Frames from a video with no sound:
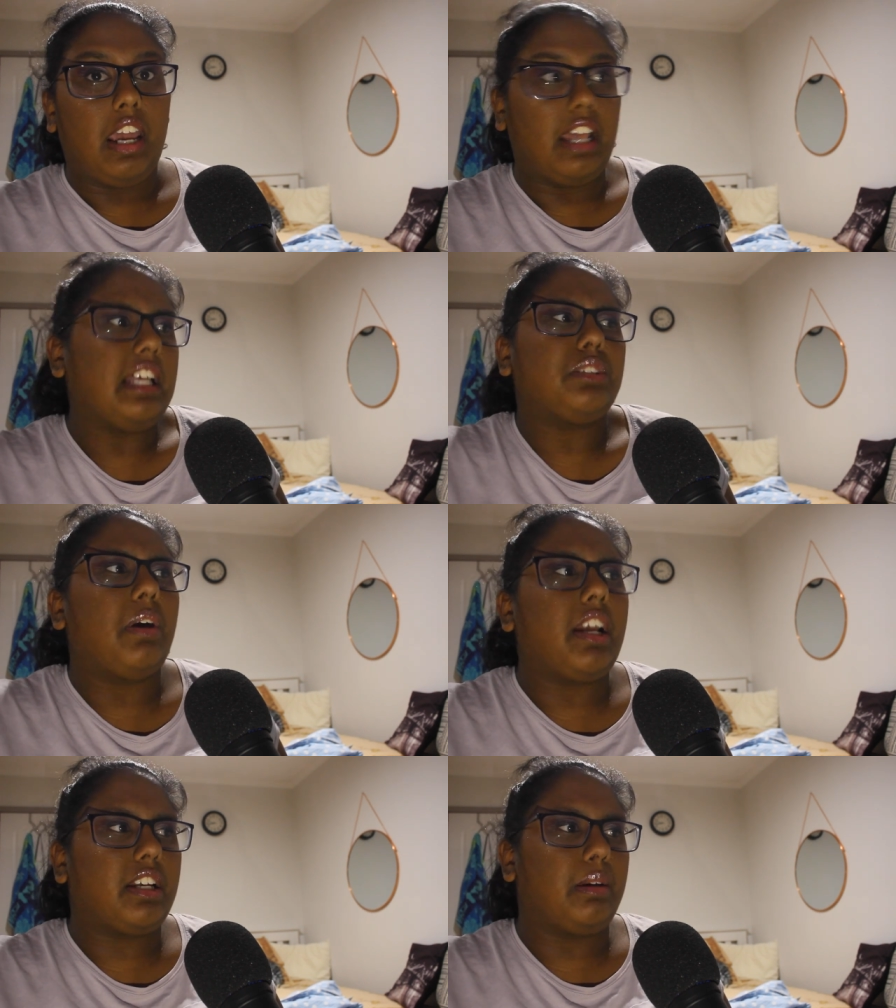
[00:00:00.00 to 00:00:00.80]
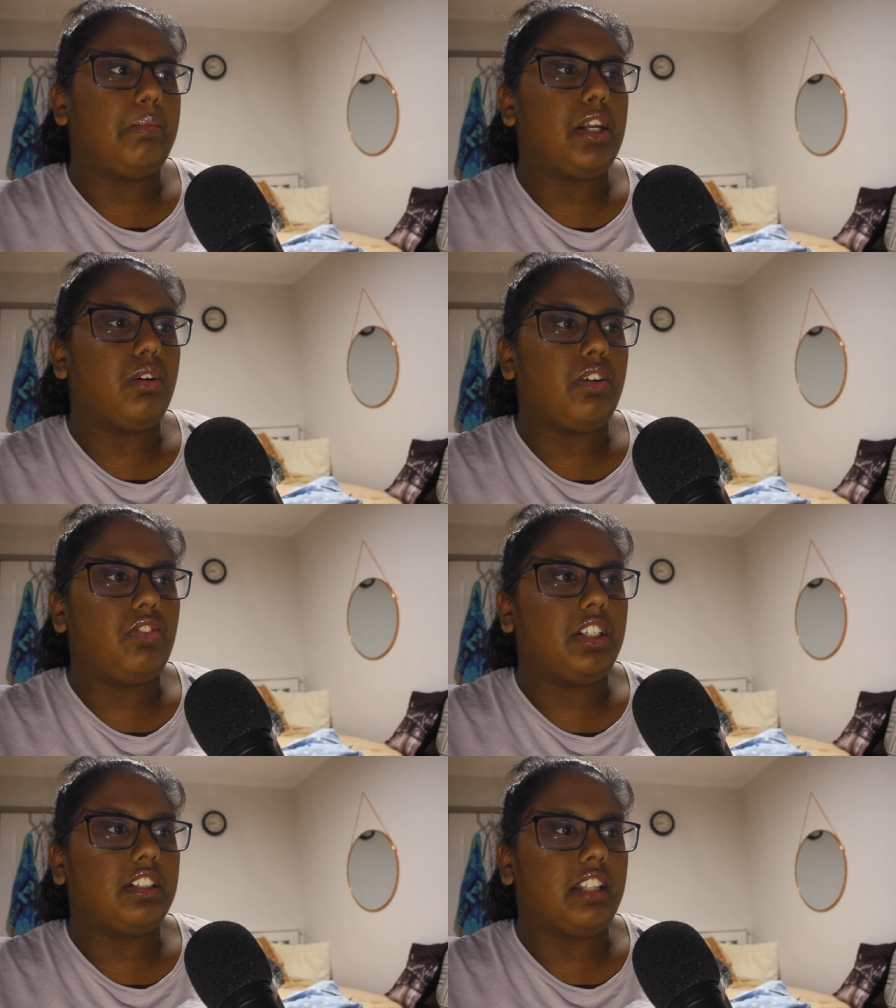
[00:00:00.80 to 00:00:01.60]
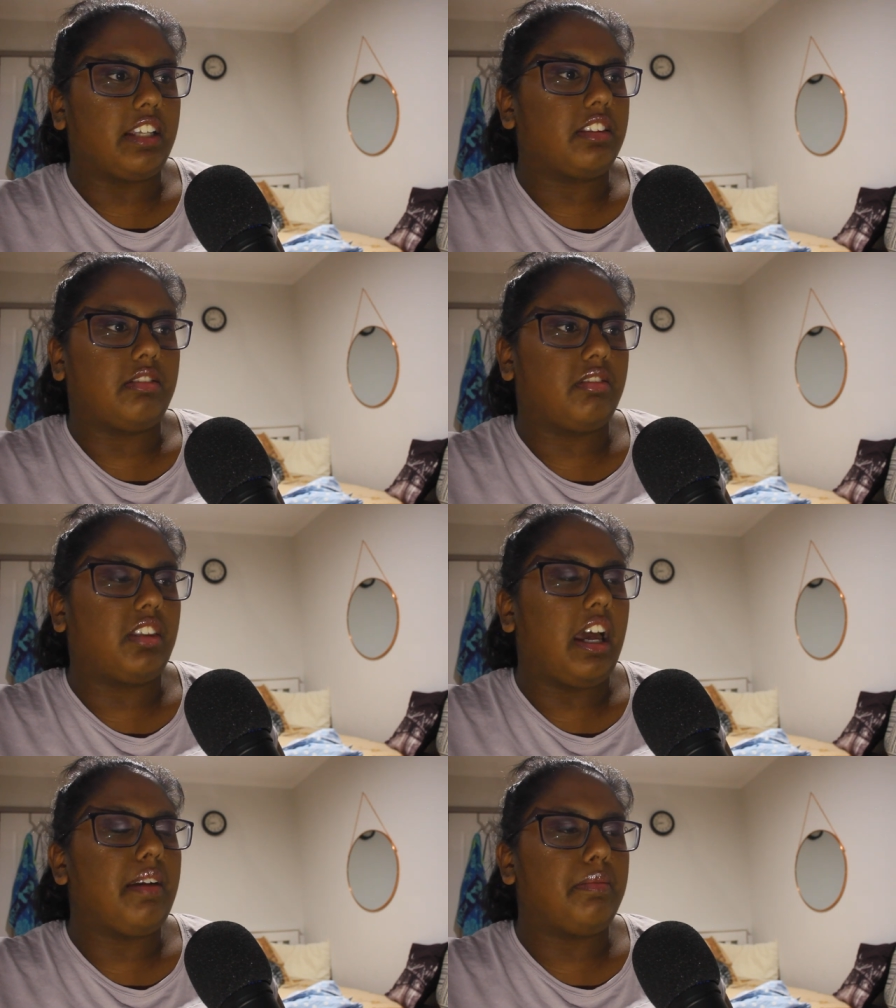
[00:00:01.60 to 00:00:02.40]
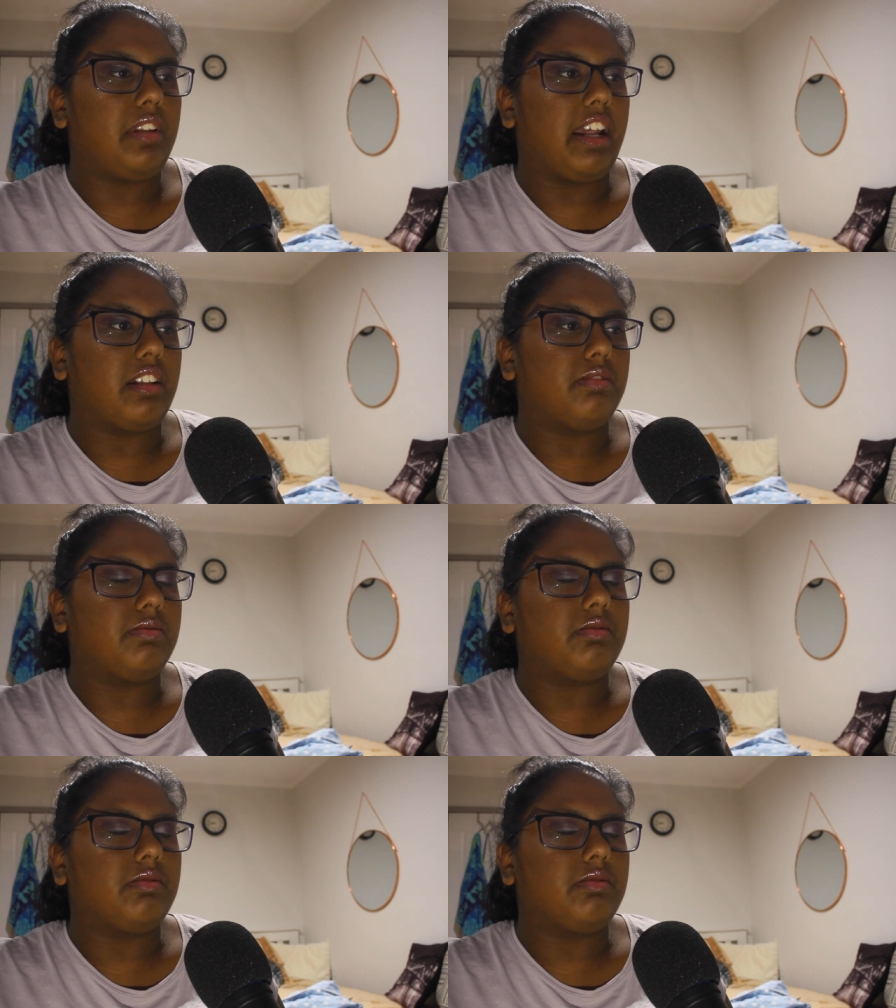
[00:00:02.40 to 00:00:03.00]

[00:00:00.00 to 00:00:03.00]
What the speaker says: And that's why Kamino even, like, that, like...